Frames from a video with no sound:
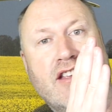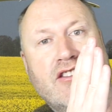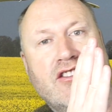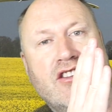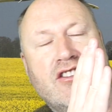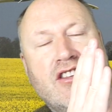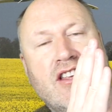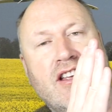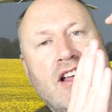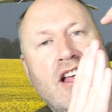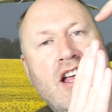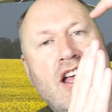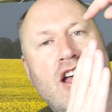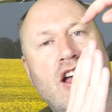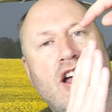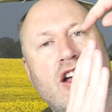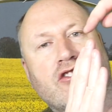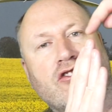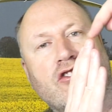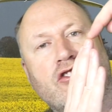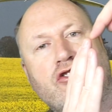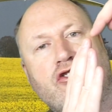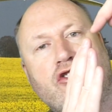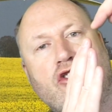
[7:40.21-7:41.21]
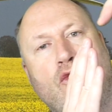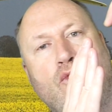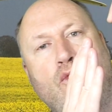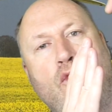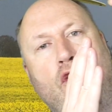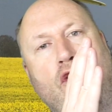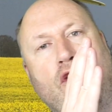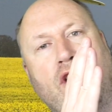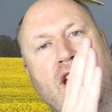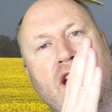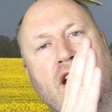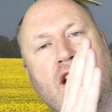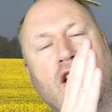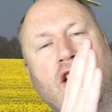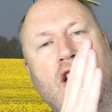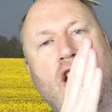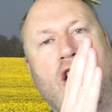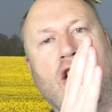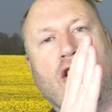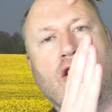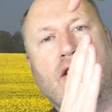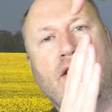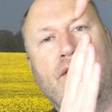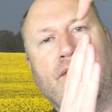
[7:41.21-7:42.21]
so this is as long as you're walking
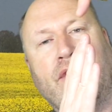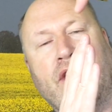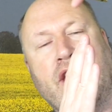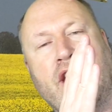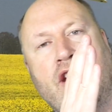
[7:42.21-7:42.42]
along,